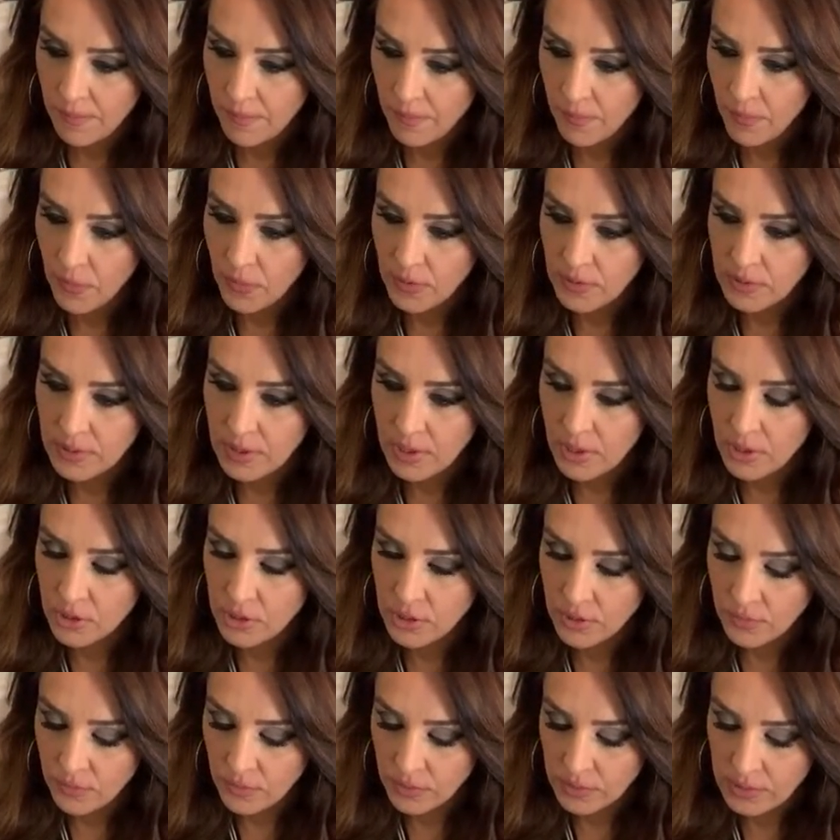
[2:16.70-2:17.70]
What's the
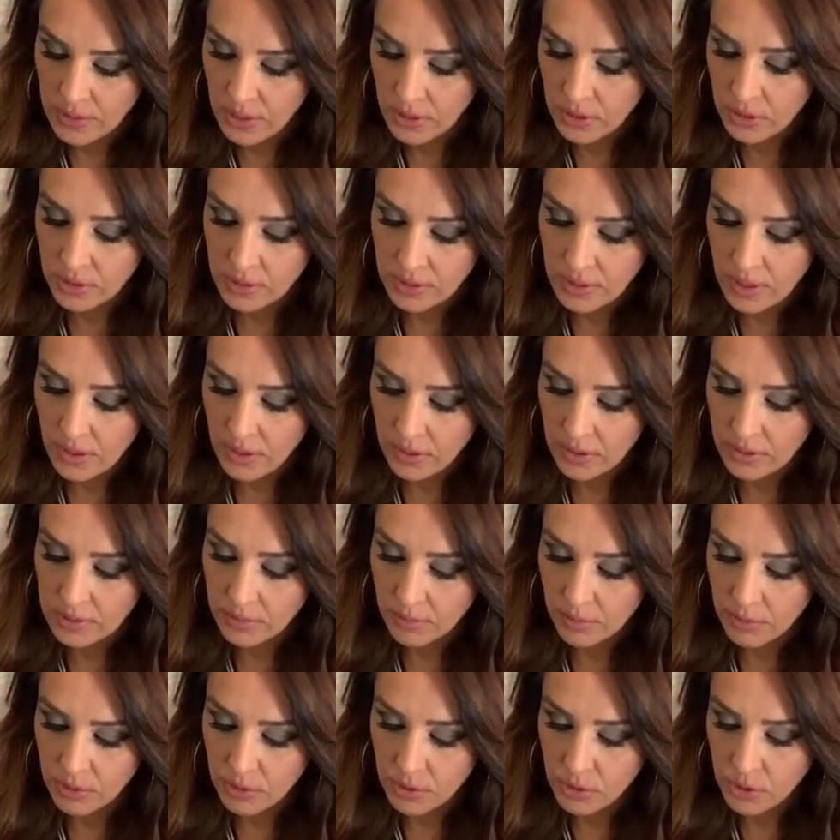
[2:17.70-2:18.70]
energy for Sagittarius?
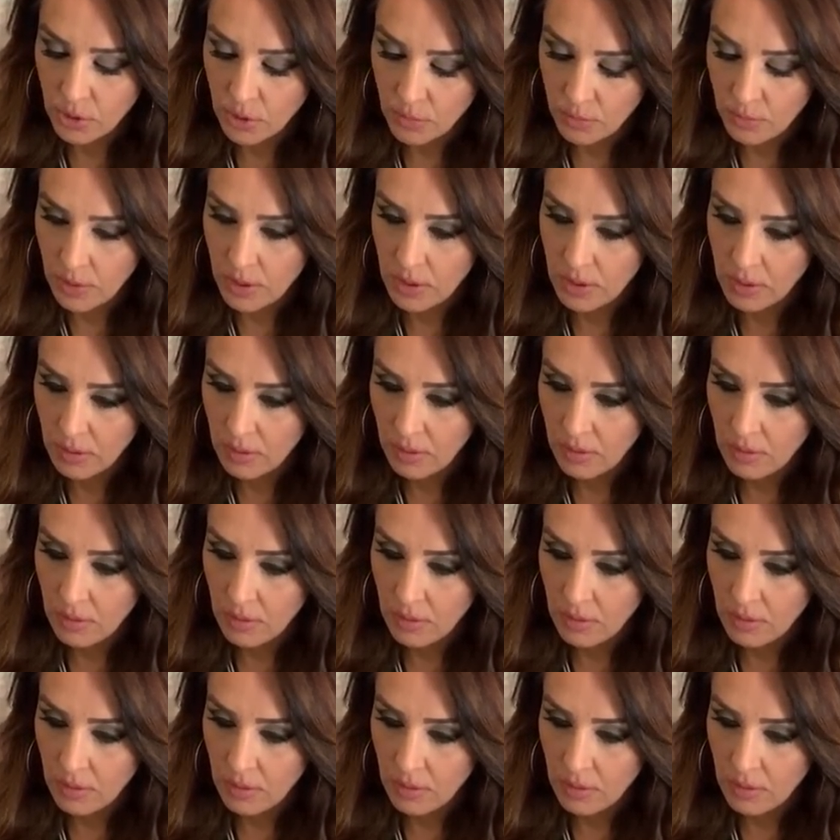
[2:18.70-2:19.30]
Please show me.